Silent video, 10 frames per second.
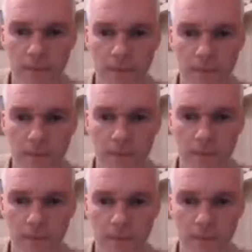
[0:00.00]

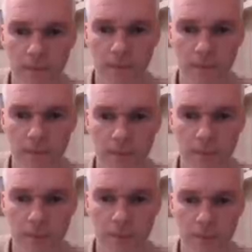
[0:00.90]

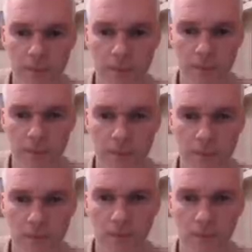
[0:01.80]

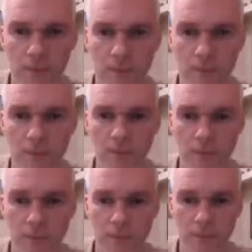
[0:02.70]

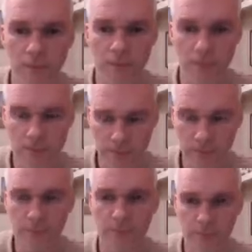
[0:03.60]

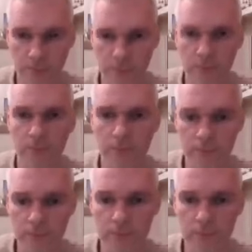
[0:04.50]

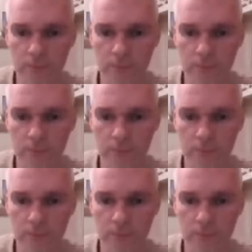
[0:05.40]
[no speech]